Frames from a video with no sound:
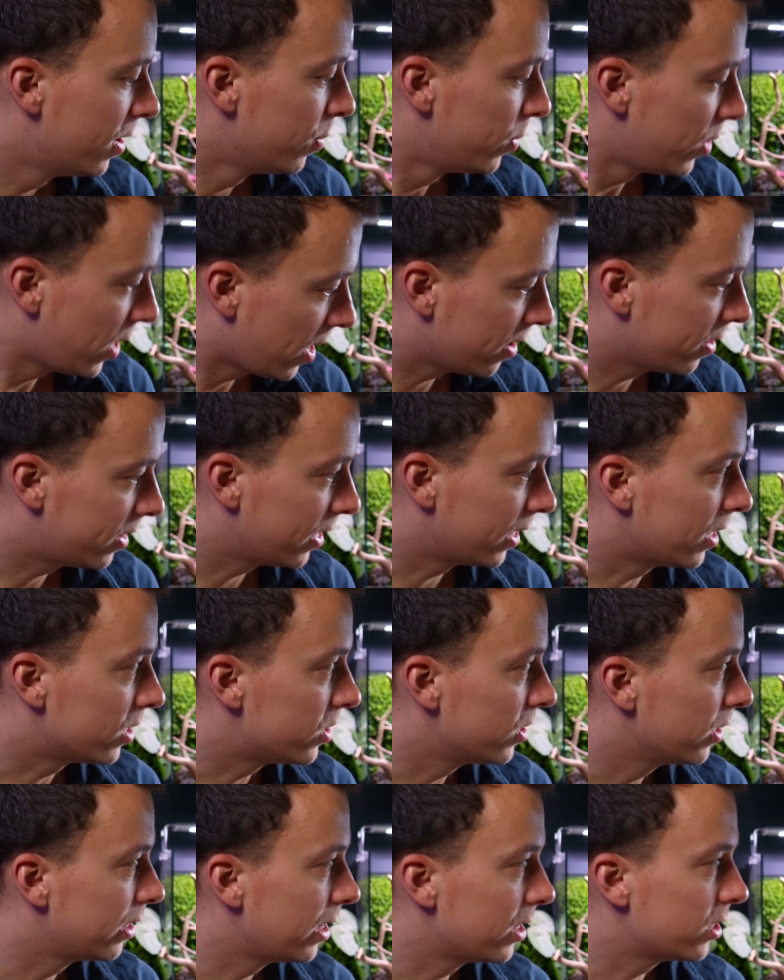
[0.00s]
Yeah, I think
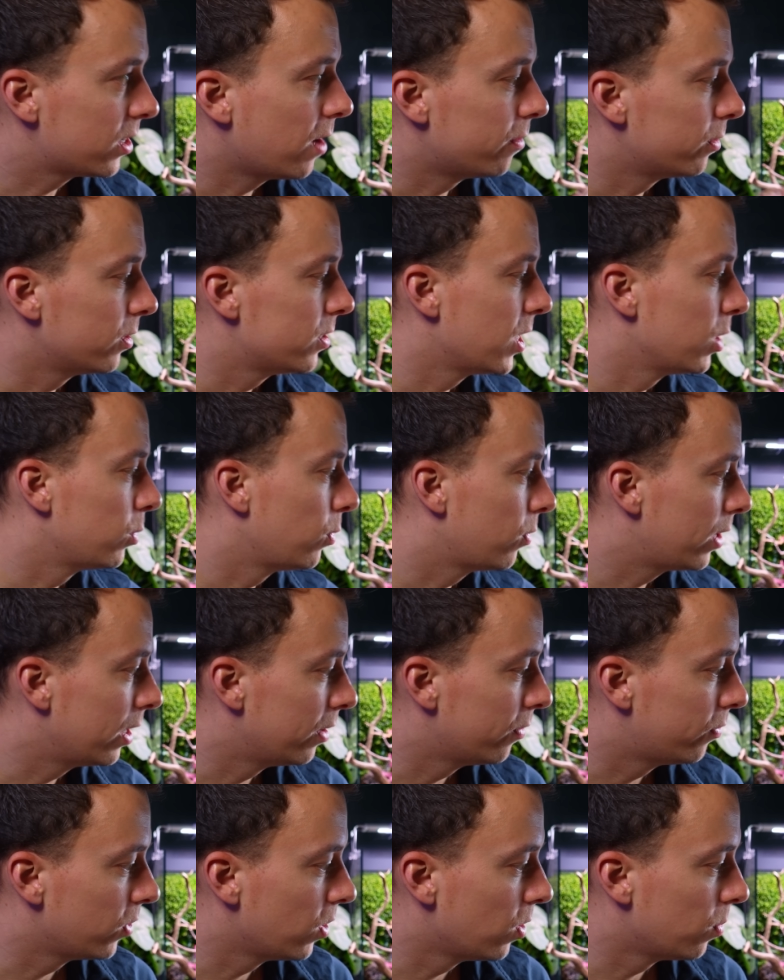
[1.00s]
that's it. Let's cover the tank with
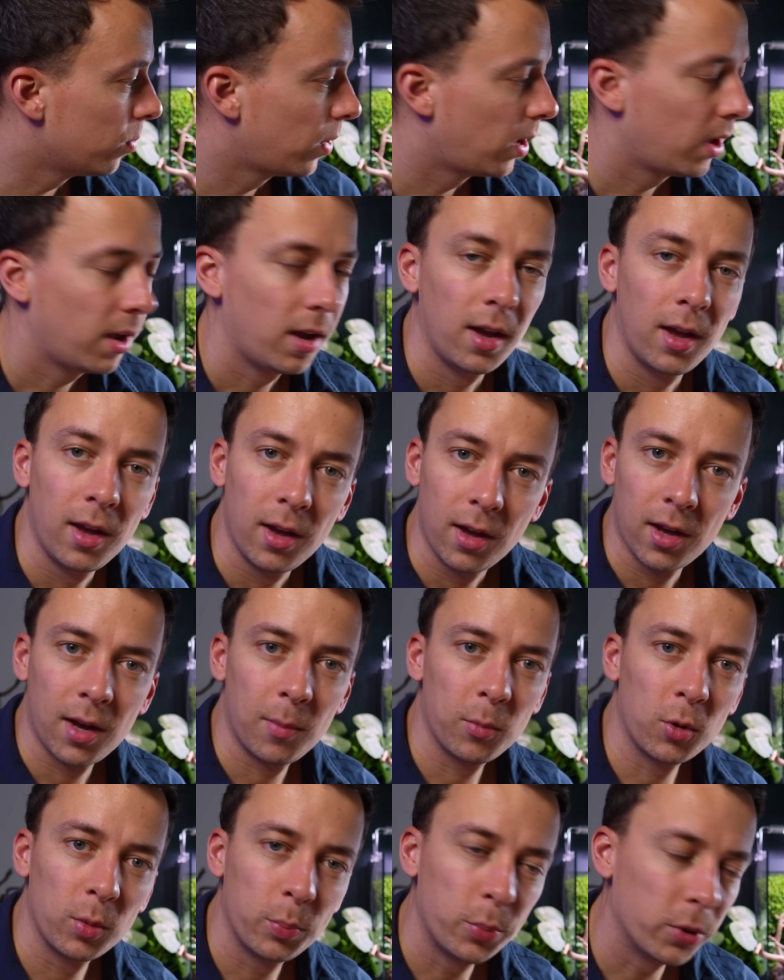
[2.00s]
cling film.
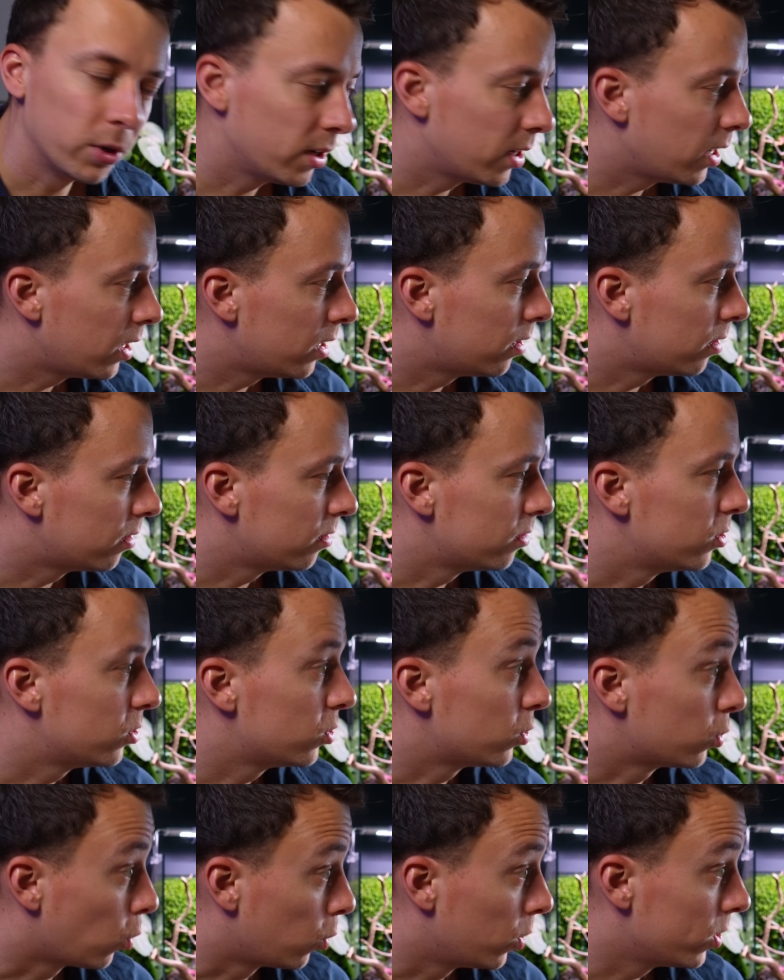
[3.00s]
I'm going to put it in
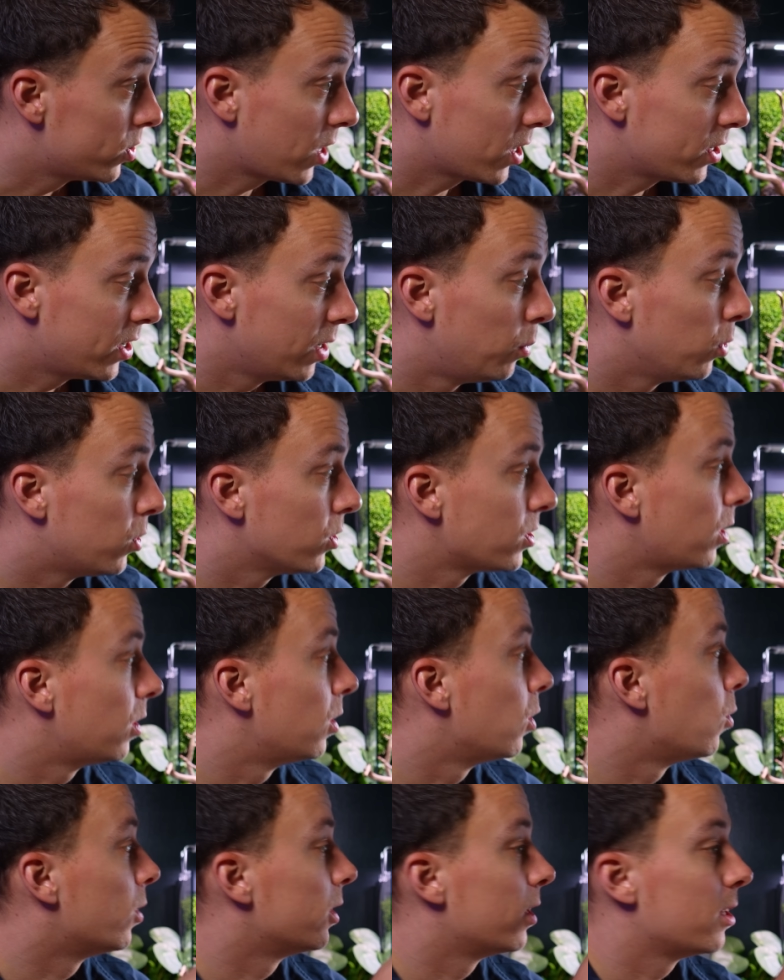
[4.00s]
storage actually, because I
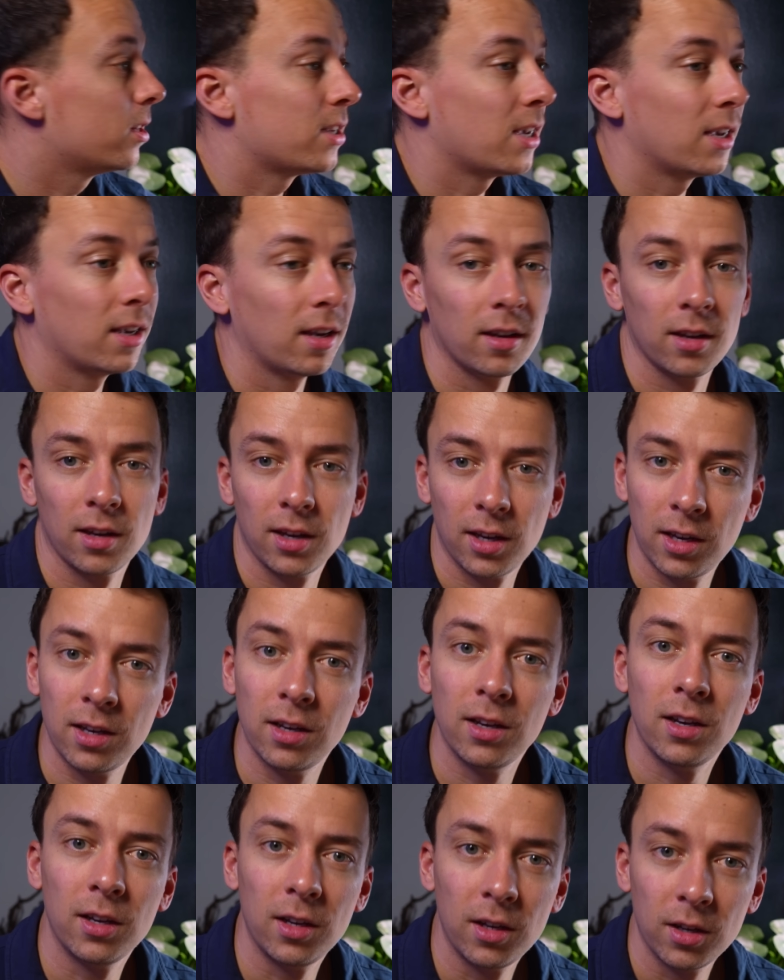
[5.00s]
don't want the tank
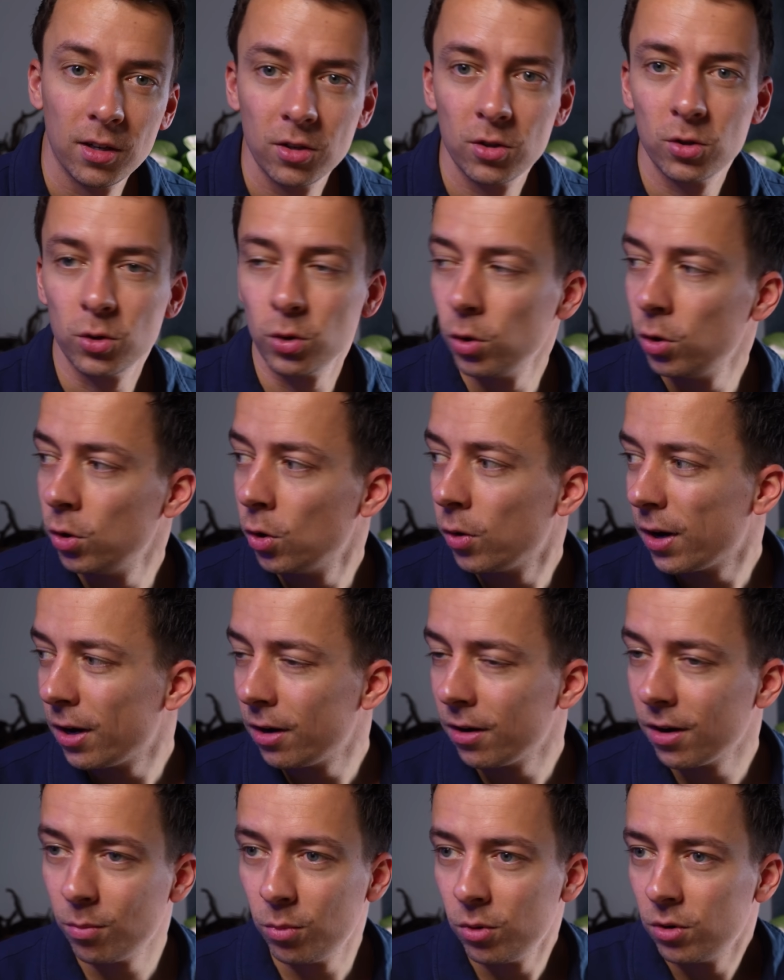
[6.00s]
in the studio
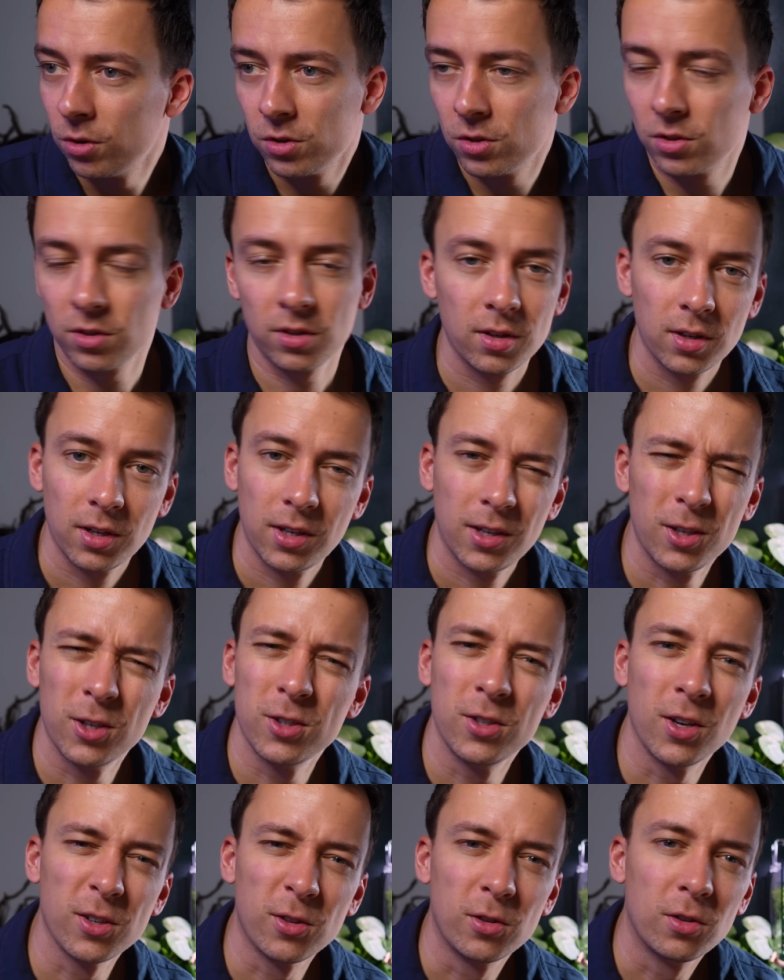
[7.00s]
area, because it
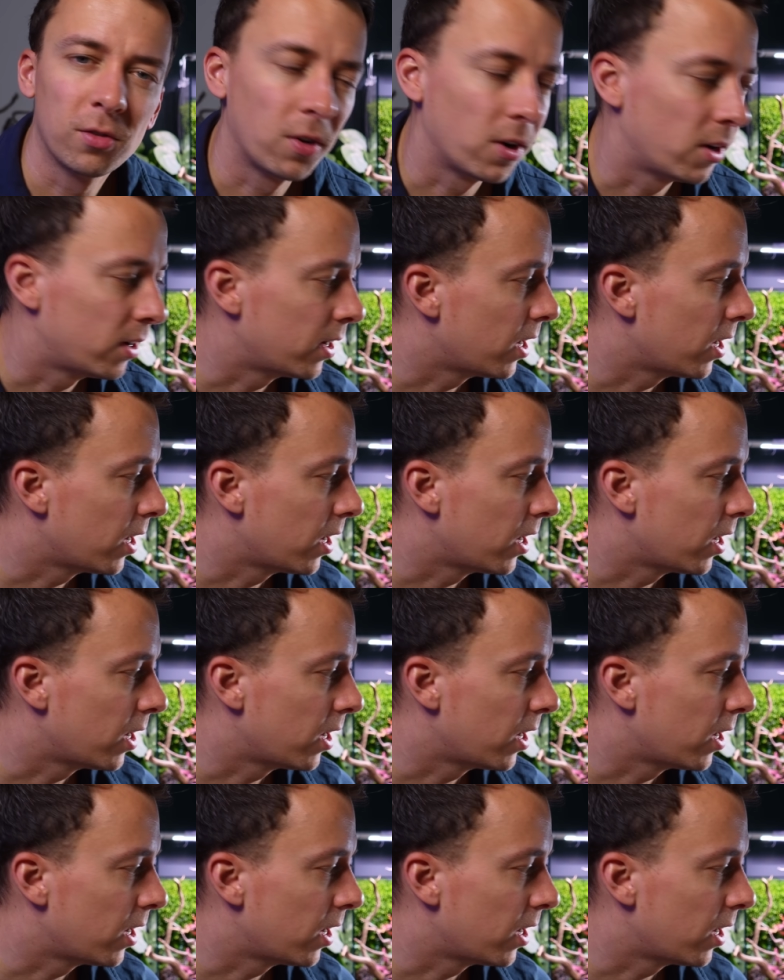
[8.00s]
just doesn't look very